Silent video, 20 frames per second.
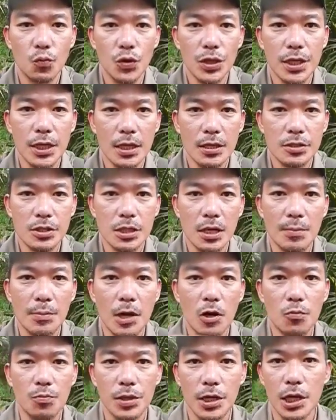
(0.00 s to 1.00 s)
we can
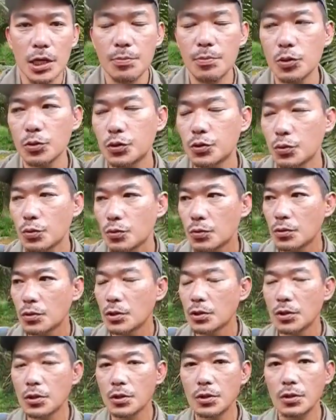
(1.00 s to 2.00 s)
somehow be able to
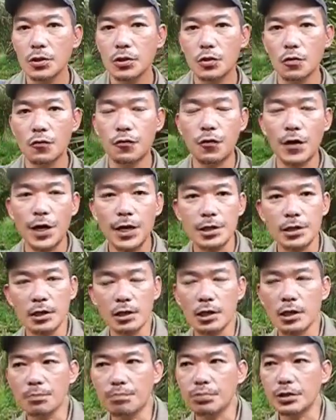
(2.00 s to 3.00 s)

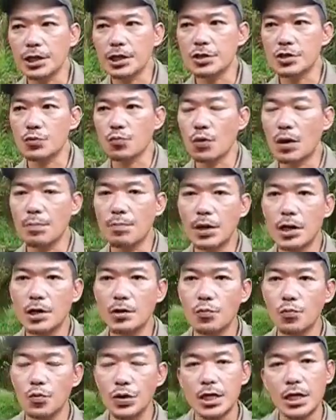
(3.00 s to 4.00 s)
find a place
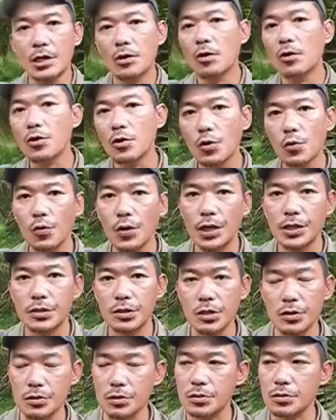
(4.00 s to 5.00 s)
whereby we can all
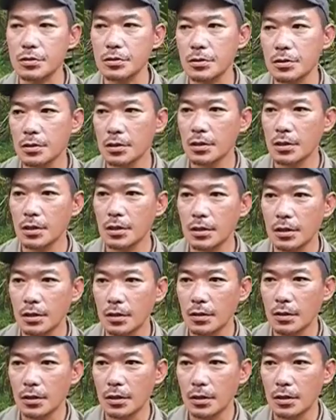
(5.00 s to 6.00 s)
coexist.
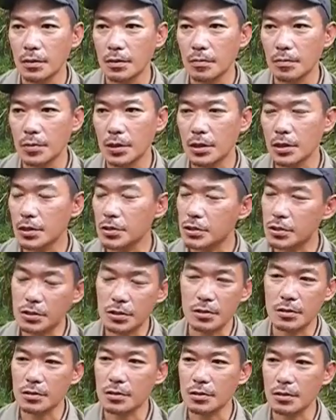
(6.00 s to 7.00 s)

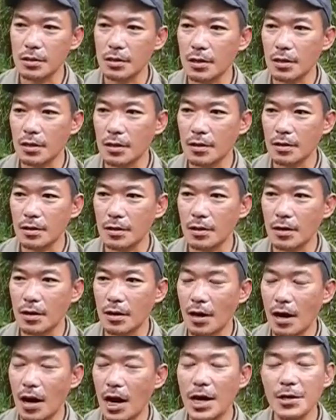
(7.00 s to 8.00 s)
Because
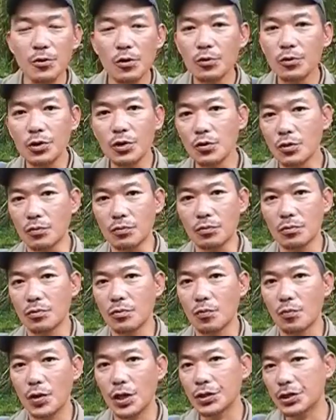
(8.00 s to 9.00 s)
I don't know
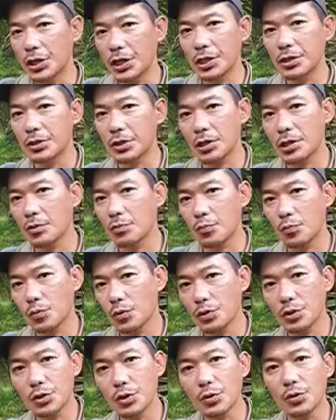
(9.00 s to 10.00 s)
where the internet
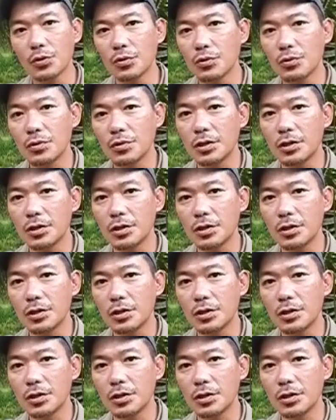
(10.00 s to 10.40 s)
will go